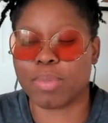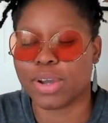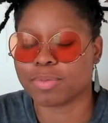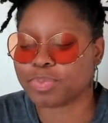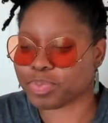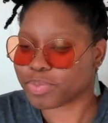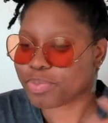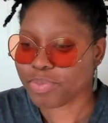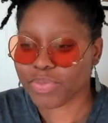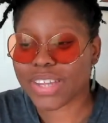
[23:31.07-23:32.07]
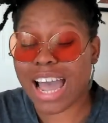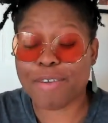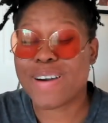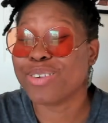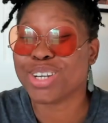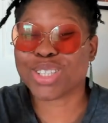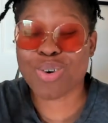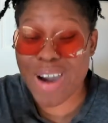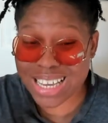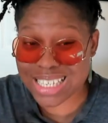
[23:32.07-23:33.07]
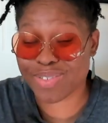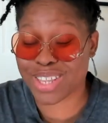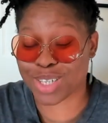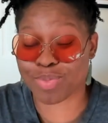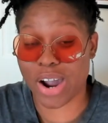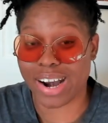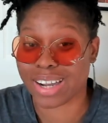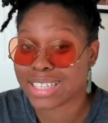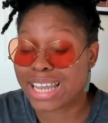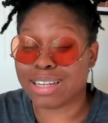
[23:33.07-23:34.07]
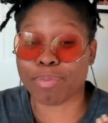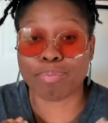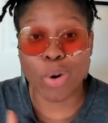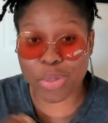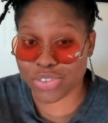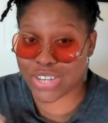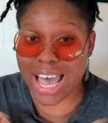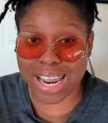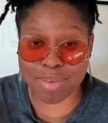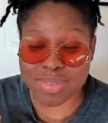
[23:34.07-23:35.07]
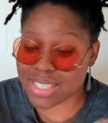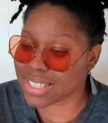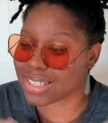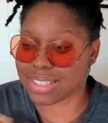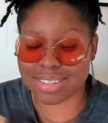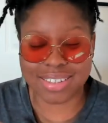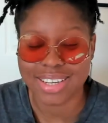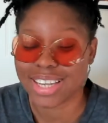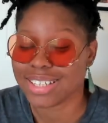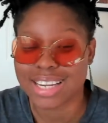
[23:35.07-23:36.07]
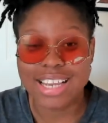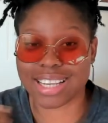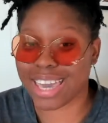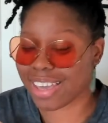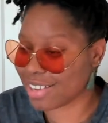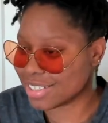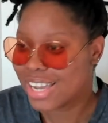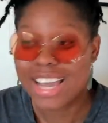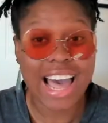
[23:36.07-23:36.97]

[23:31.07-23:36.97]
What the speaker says: But I found it twice for this product, and both times it killed.